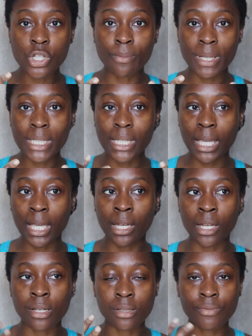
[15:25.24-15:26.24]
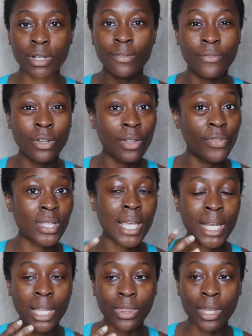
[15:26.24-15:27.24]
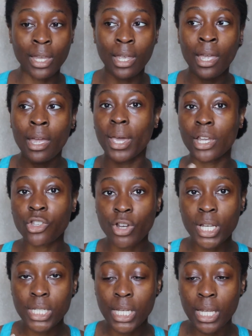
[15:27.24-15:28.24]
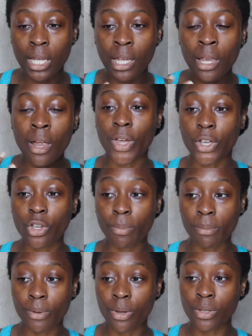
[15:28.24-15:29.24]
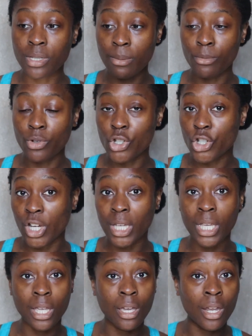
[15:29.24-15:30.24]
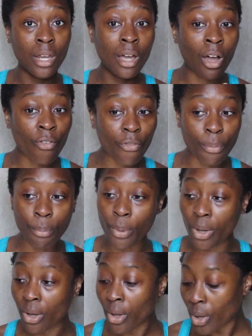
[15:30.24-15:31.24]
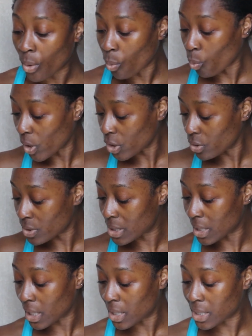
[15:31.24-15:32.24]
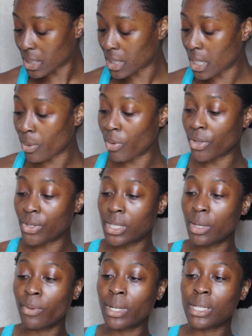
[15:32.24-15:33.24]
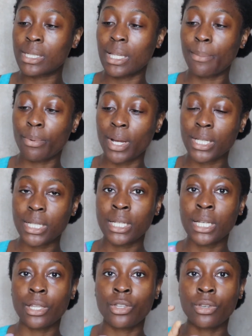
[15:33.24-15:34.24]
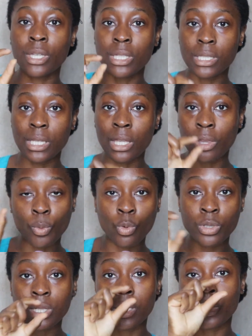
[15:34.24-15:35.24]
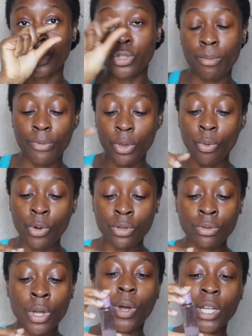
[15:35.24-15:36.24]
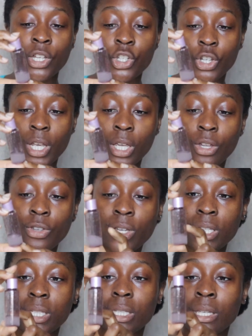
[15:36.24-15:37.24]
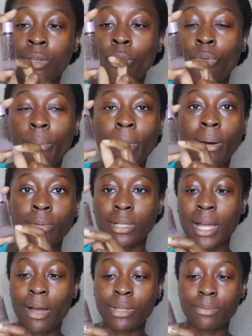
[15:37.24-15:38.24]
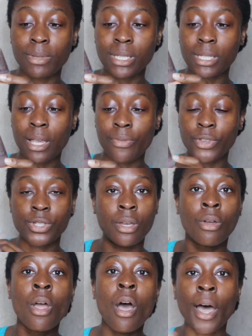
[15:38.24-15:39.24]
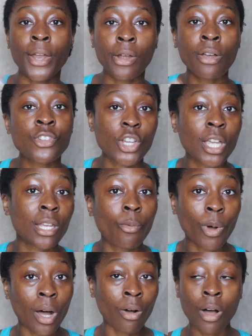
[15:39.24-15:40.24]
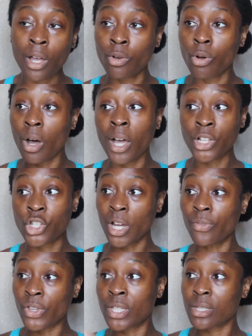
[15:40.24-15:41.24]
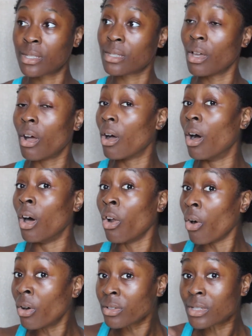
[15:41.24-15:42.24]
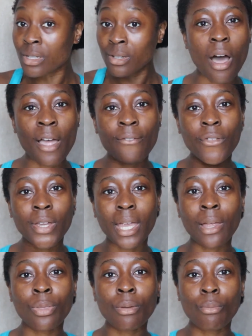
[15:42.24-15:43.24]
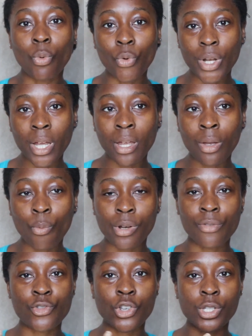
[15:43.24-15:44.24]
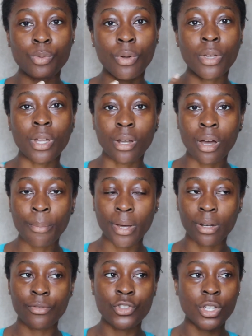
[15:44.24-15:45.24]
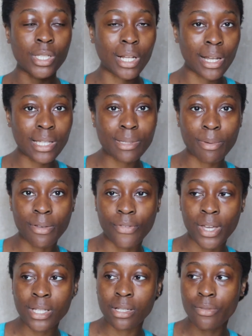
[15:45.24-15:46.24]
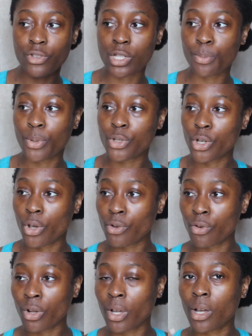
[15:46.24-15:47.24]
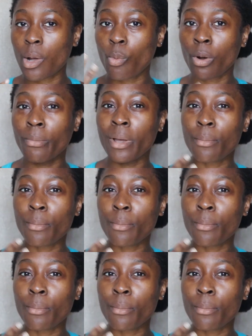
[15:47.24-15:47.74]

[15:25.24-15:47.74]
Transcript: on my skin. It doesn't really feel like there's anything penetrating. That could be because I'm not shaking it enough, but when you see this thing, when it's separated, you can see the water sits on top of the oil. When it's shaken, you can see all the bubbles and how it's mixed together. So I know I've shaken it well. I shake this a lot. I feel like in the morning when I've just woken up and I've just cleansed my face and I've just put toner on, like I want